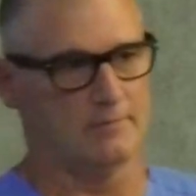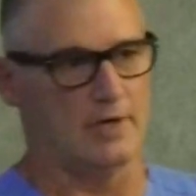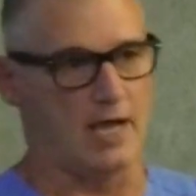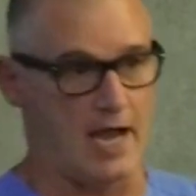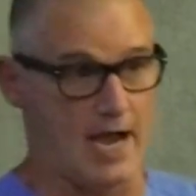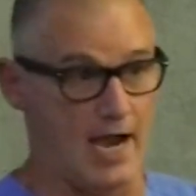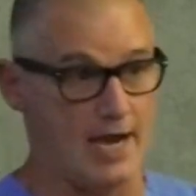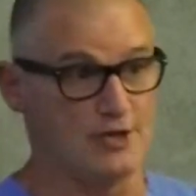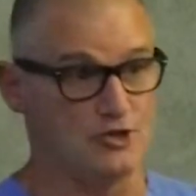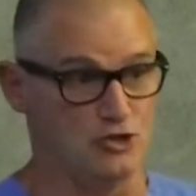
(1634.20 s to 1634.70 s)

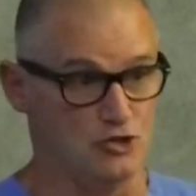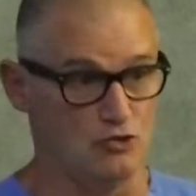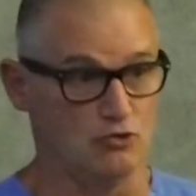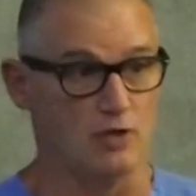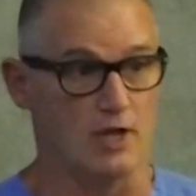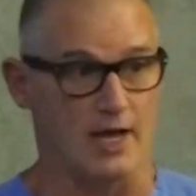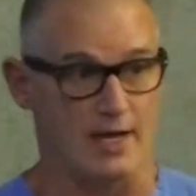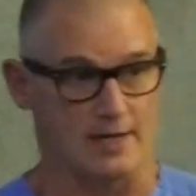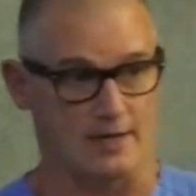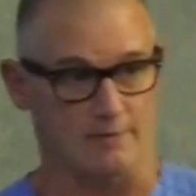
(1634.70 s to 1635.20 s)
I do
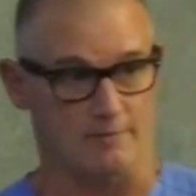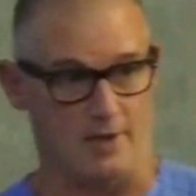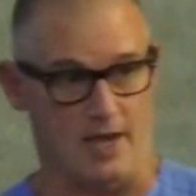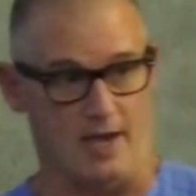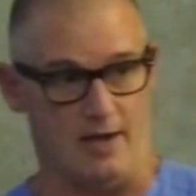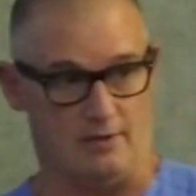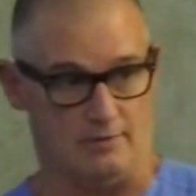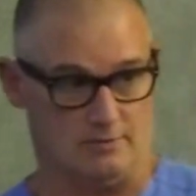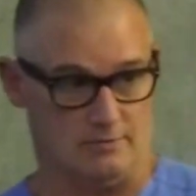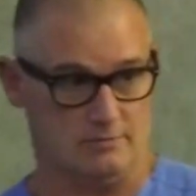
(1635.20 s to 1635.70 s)
like them
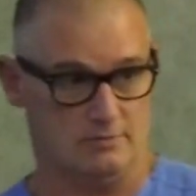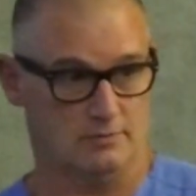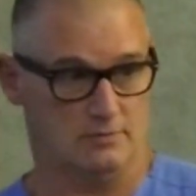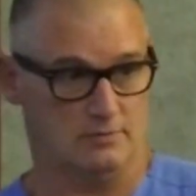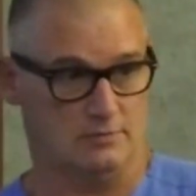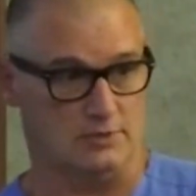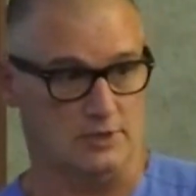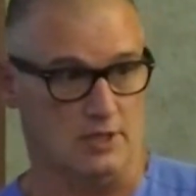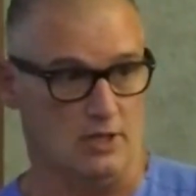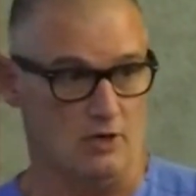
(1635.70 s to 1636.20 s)

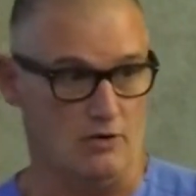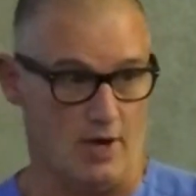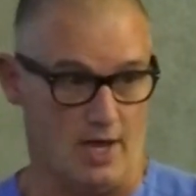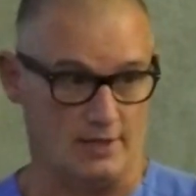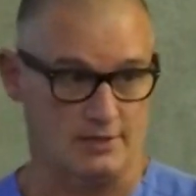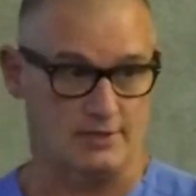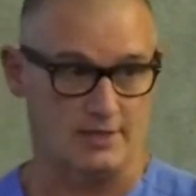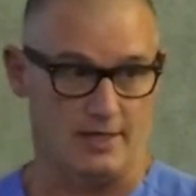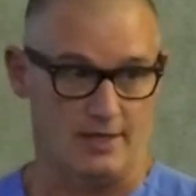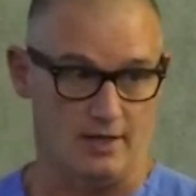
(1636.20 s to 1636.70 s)

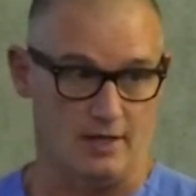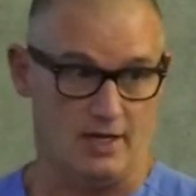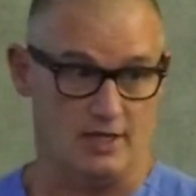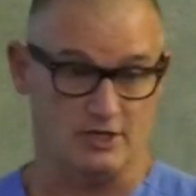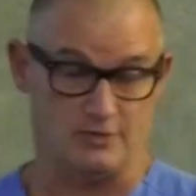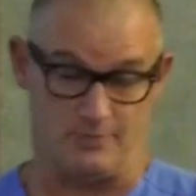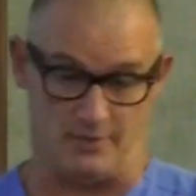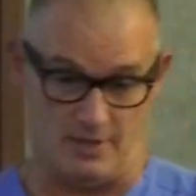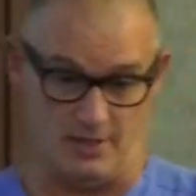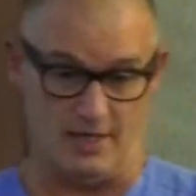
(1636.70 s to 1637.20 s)
outside the
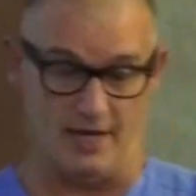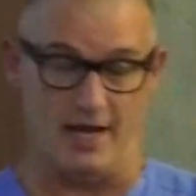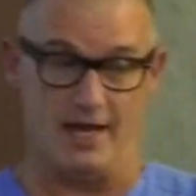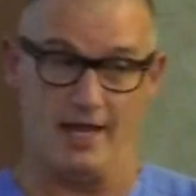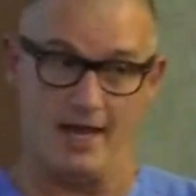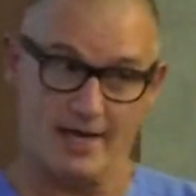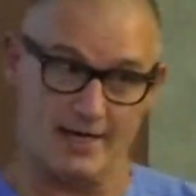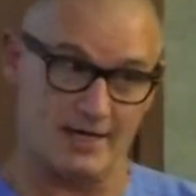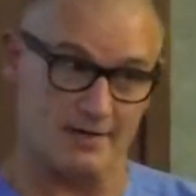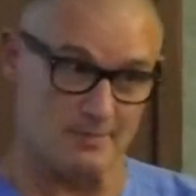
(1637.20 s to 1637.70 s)
hospital, and I
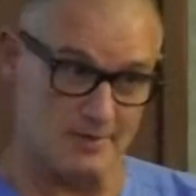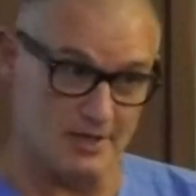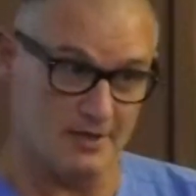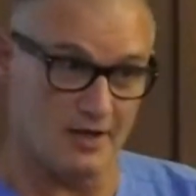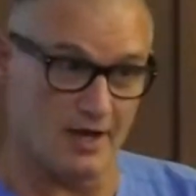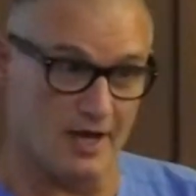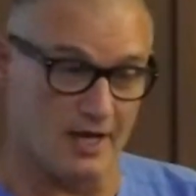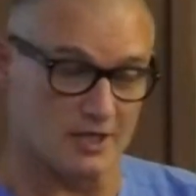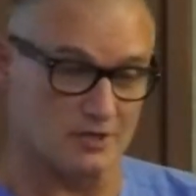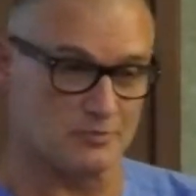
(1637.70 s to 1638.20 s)
like them in the
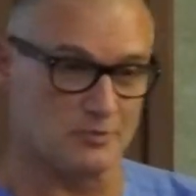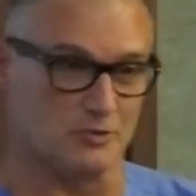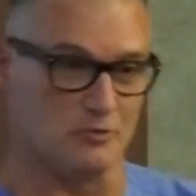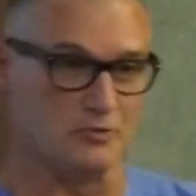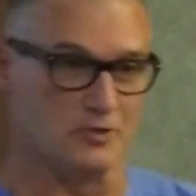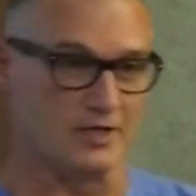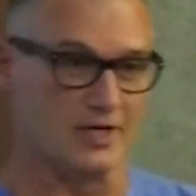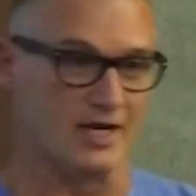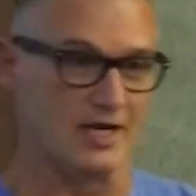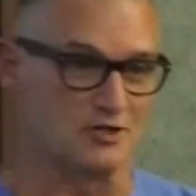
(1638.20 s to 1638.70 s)
hospital
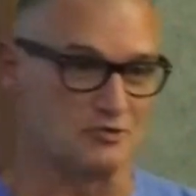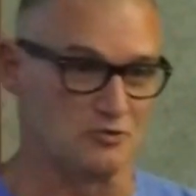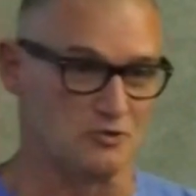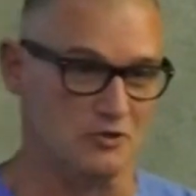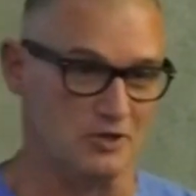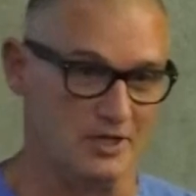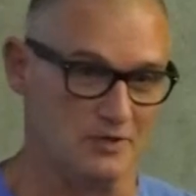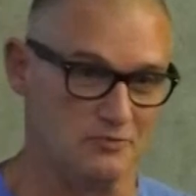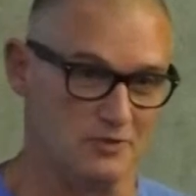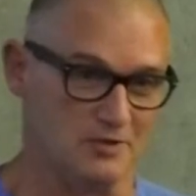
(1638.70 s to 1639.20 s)
when you guys
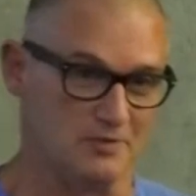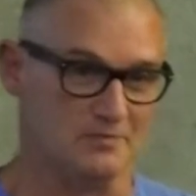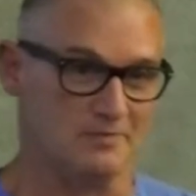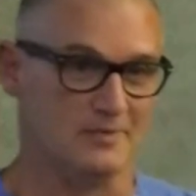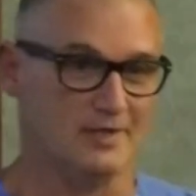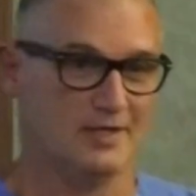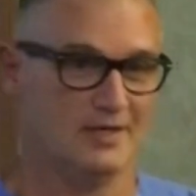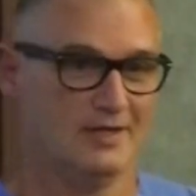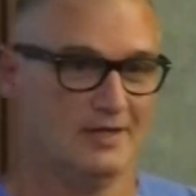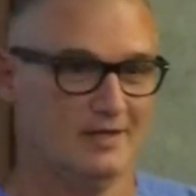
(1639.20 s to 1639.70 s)
roll in with them.
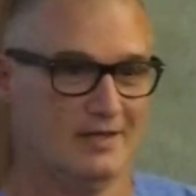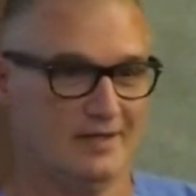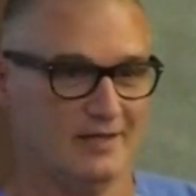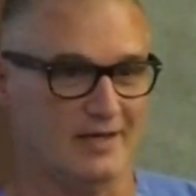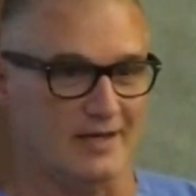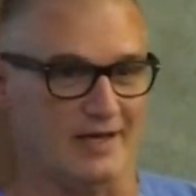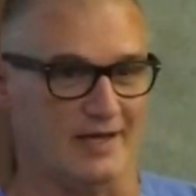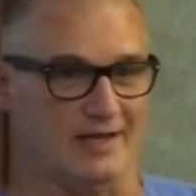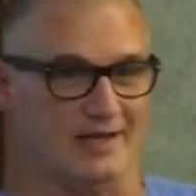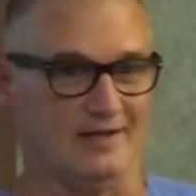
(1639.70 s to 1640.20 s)

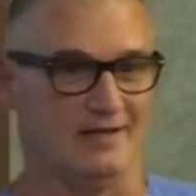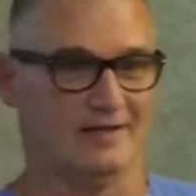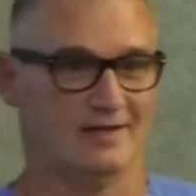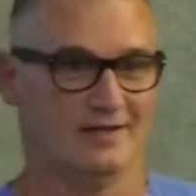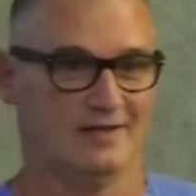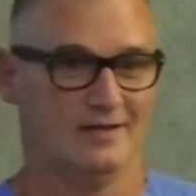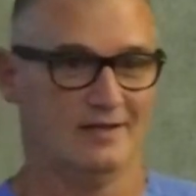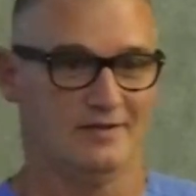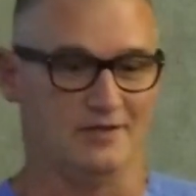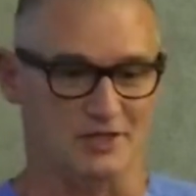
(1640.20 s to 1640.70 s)
And
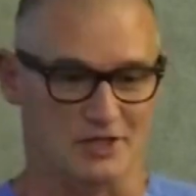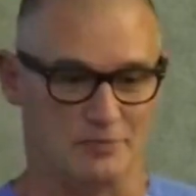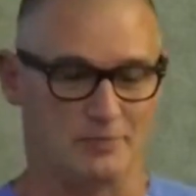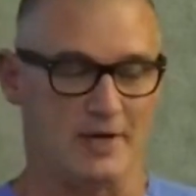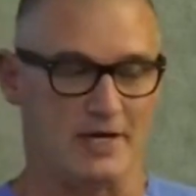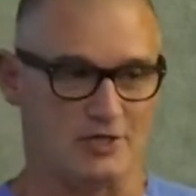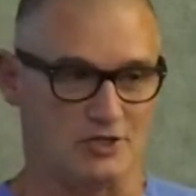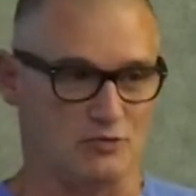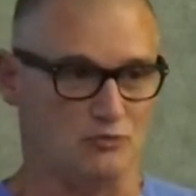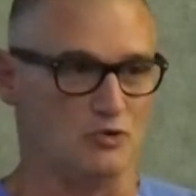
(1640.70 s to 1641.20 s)
this
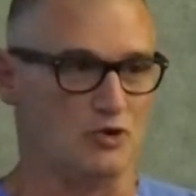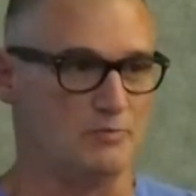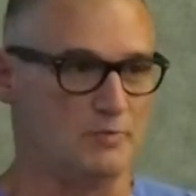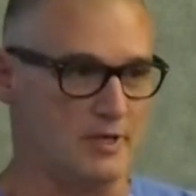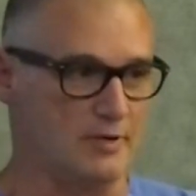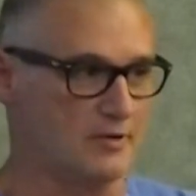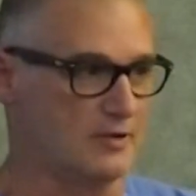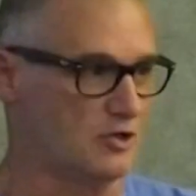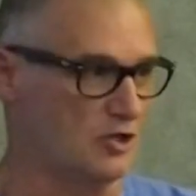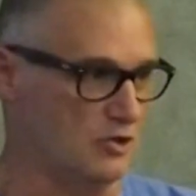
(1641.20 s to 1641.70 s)
patient would
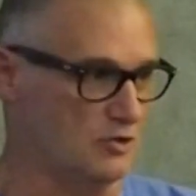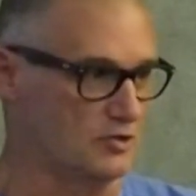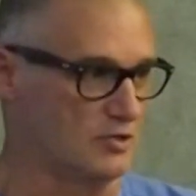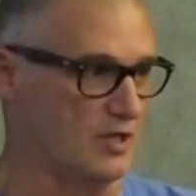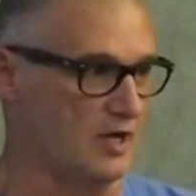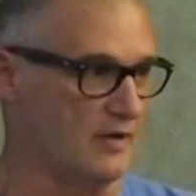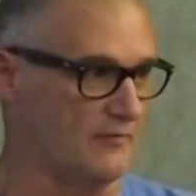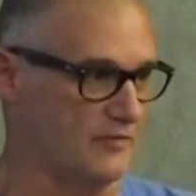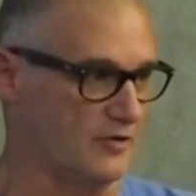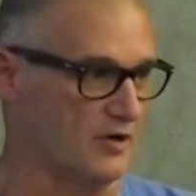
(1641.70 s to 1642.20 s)
be closing
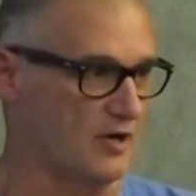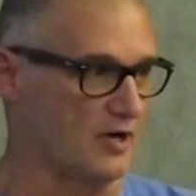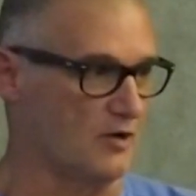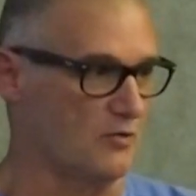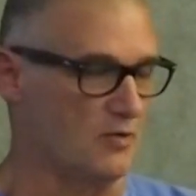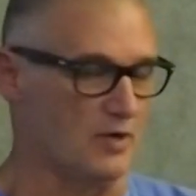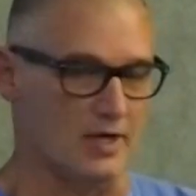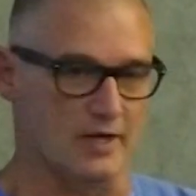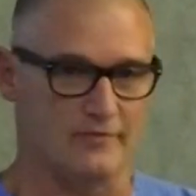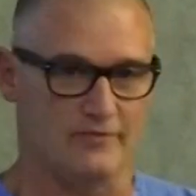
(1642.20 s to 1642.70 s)
off their
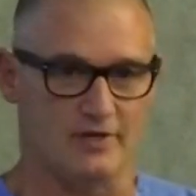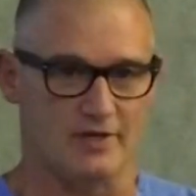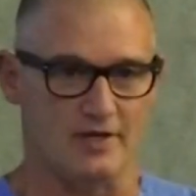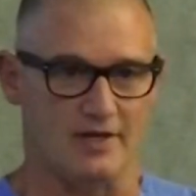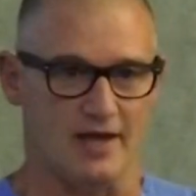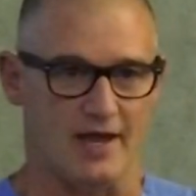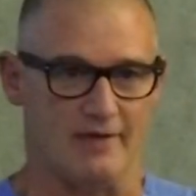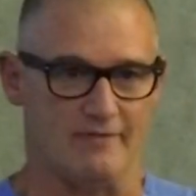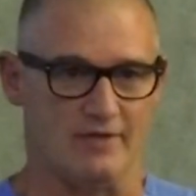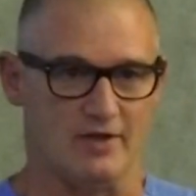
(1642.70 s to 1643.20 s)
airway if you didn't
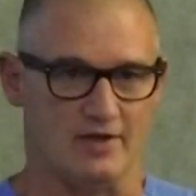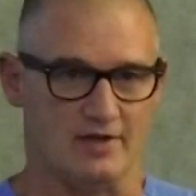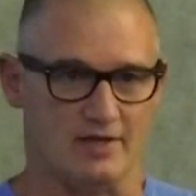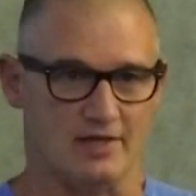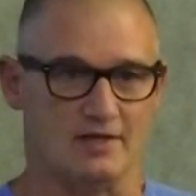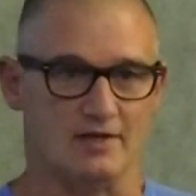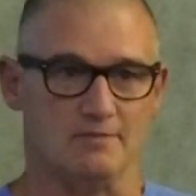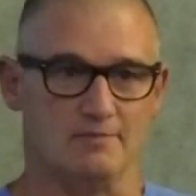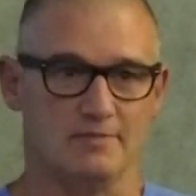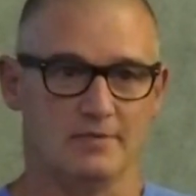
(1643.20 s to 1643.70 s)
have that
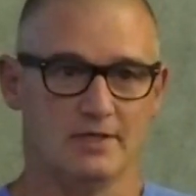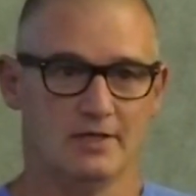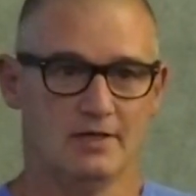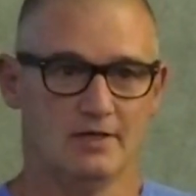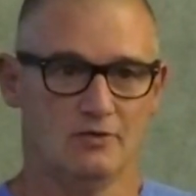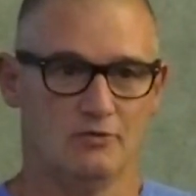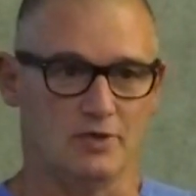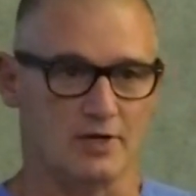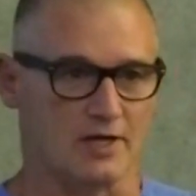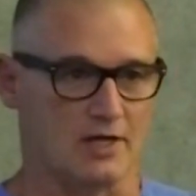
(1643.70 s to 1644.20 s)
in them.
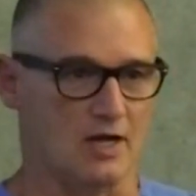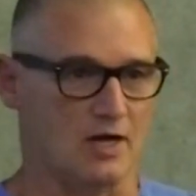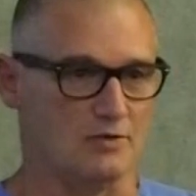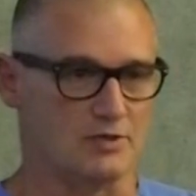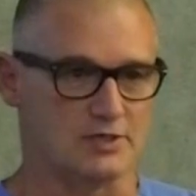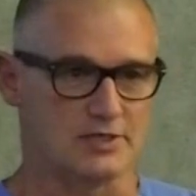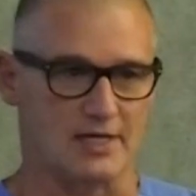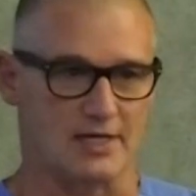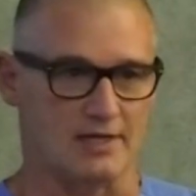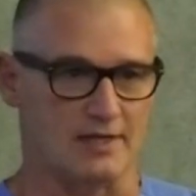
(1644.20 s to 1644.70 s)
We can
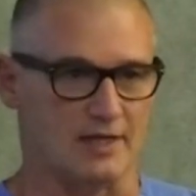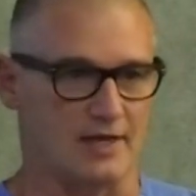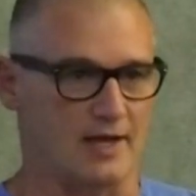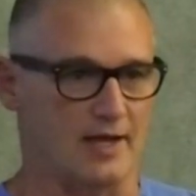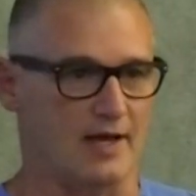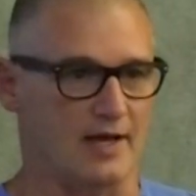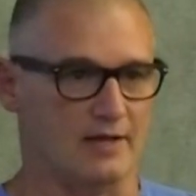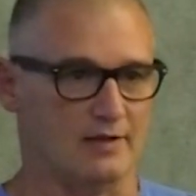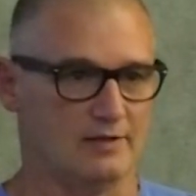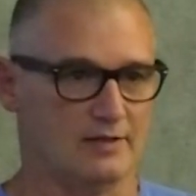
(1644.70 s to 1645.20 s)
always take that
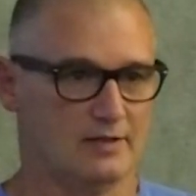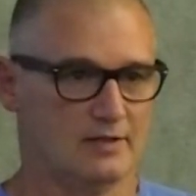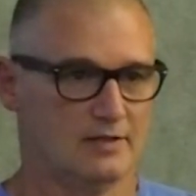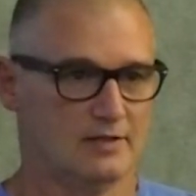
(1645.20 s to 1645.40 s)
out.